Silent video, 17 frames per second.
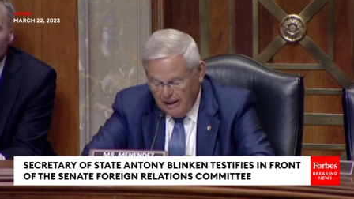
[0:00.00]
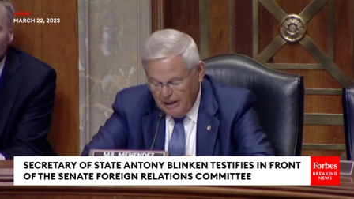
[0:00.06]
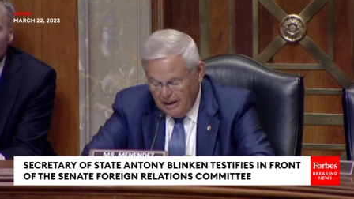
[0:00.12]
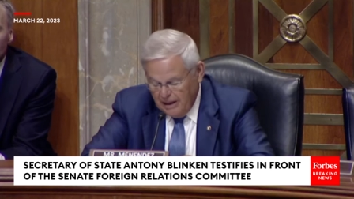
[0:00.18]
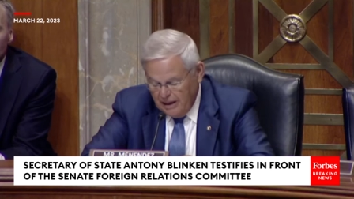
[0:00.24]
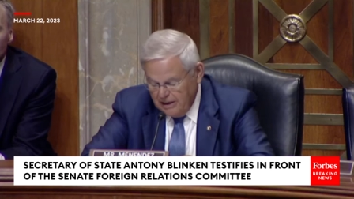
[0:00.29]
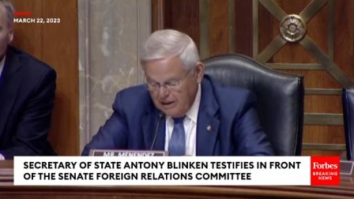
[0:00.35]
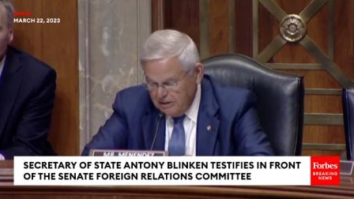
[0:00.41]

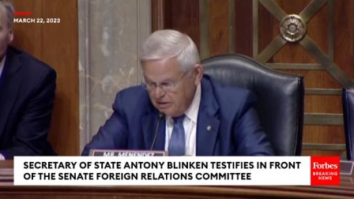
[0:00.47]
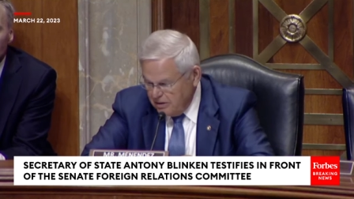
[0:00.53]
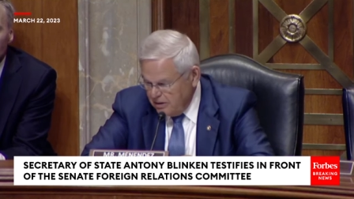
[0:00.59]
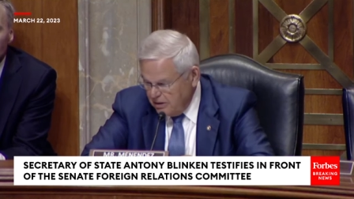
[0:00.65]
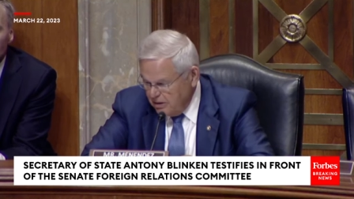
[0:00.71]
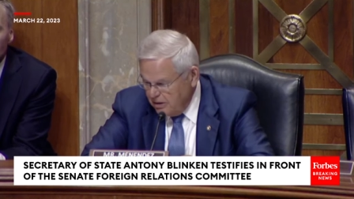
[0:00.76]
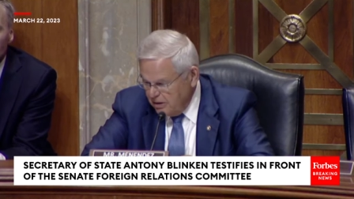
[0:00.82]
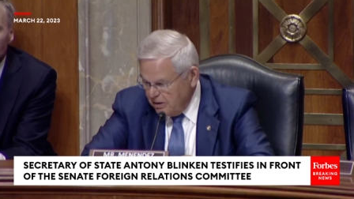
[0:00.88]
and
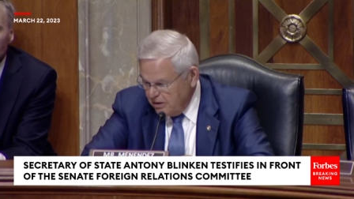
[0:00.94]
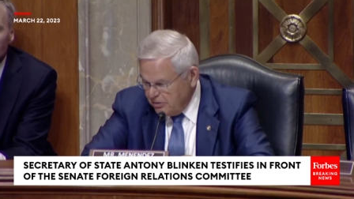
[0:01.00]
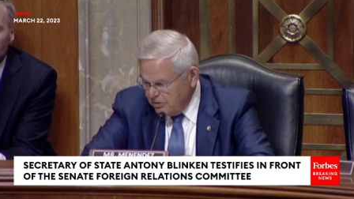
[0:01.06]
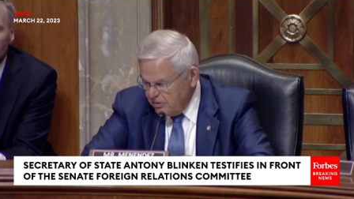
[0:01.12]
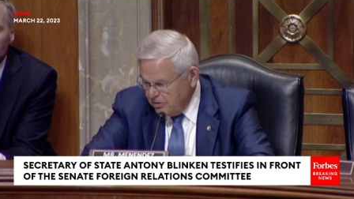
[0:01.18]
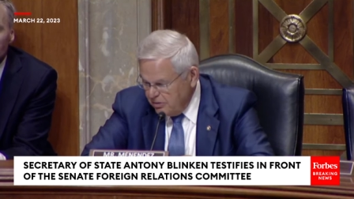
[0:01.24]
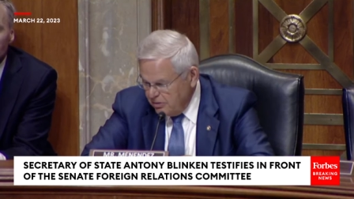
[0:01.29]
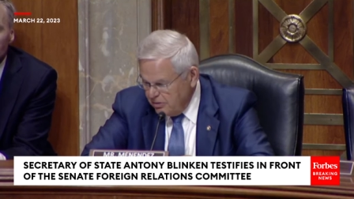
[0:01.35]

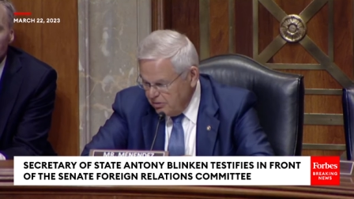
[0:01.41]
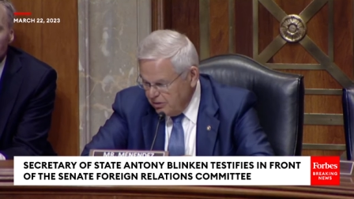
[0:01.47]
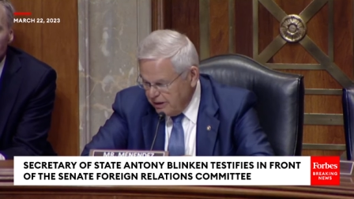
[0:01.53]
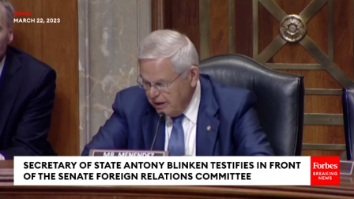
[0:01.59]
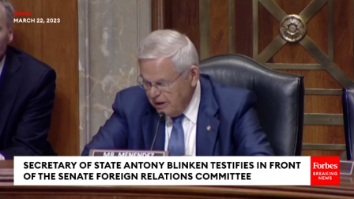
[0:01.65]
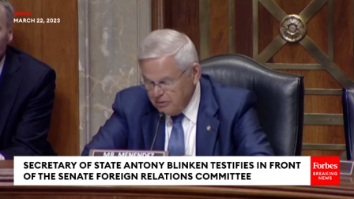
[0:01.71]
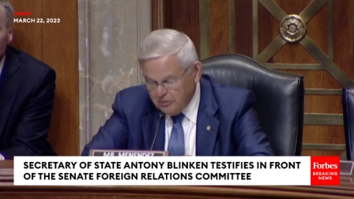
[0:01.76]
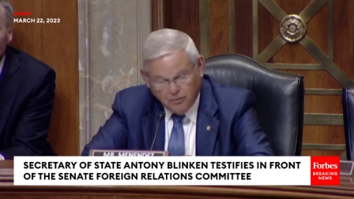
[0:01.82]

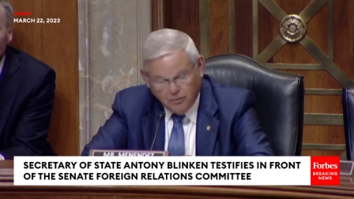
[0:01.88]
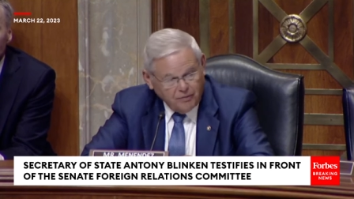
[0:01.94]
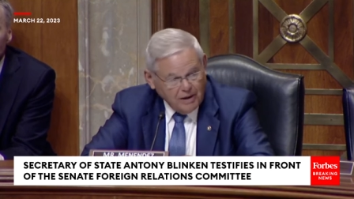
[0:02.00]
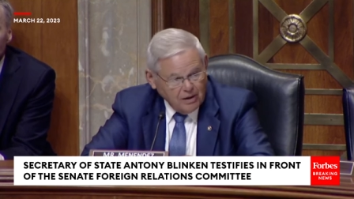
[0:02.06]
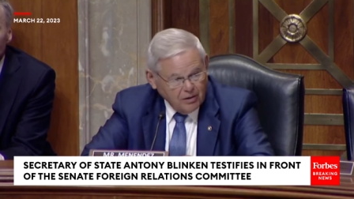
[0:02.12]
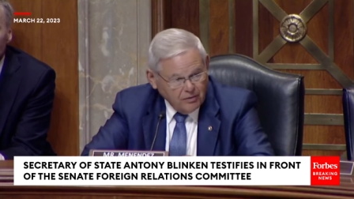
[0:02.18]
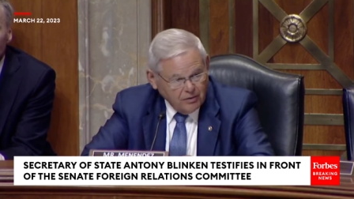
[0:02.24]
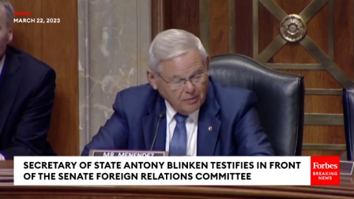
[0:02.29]
your counsel
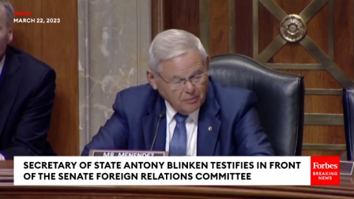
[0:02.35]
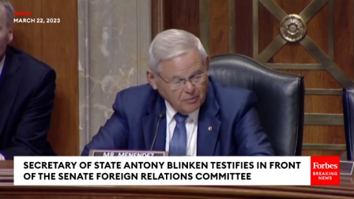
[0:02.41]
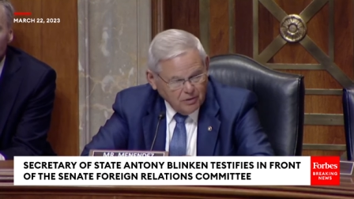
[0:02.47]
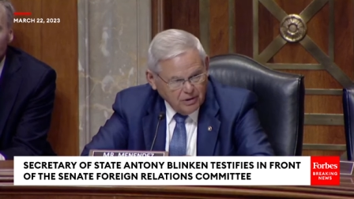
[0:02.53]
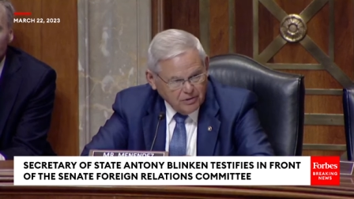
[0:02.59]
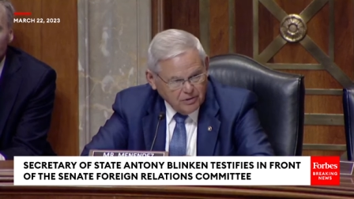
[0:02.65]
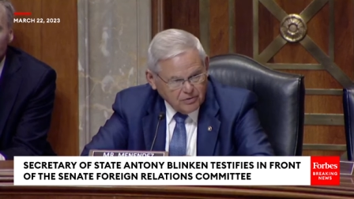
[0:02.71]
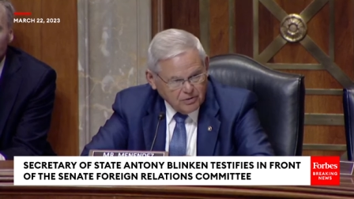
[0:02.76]
followed up
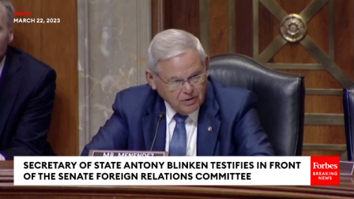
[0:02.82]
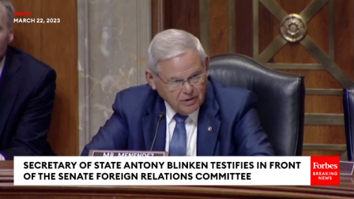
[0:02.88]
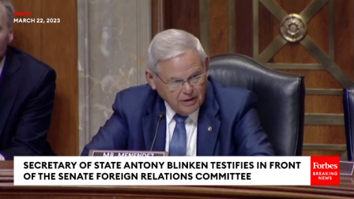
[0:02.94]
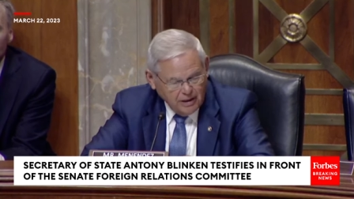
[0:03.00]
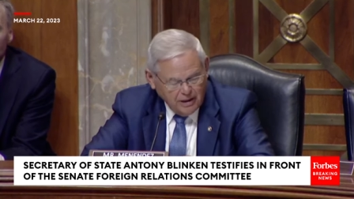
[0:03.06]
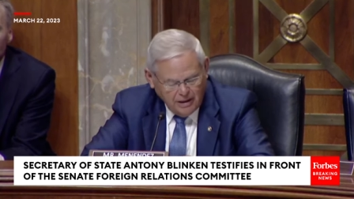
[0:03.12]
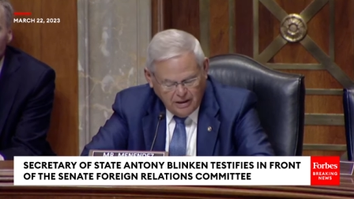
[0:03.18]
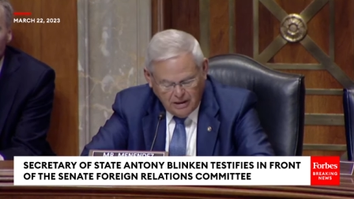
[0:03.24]
with us
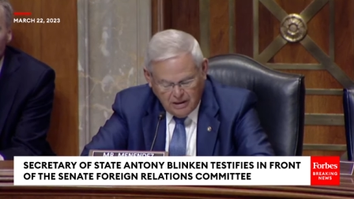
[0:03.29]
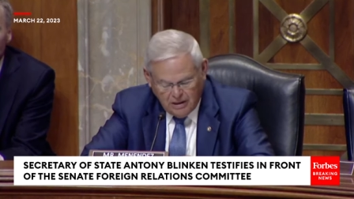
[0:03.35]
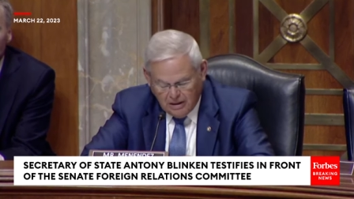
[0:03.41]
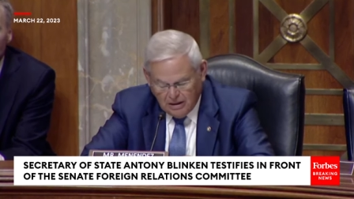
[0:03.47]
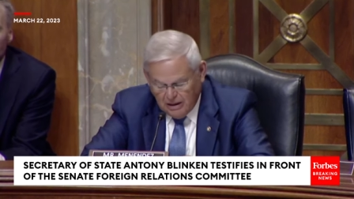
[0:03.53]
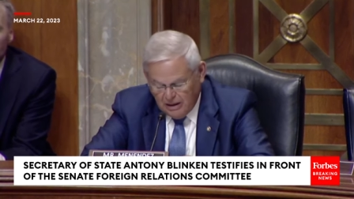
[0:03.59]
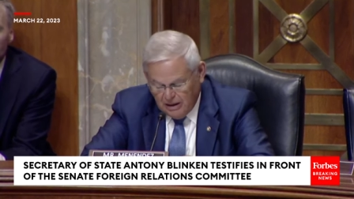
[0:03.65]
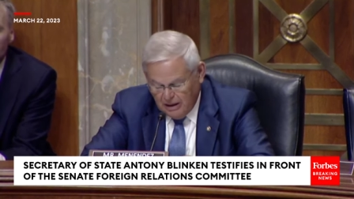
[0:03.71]
today,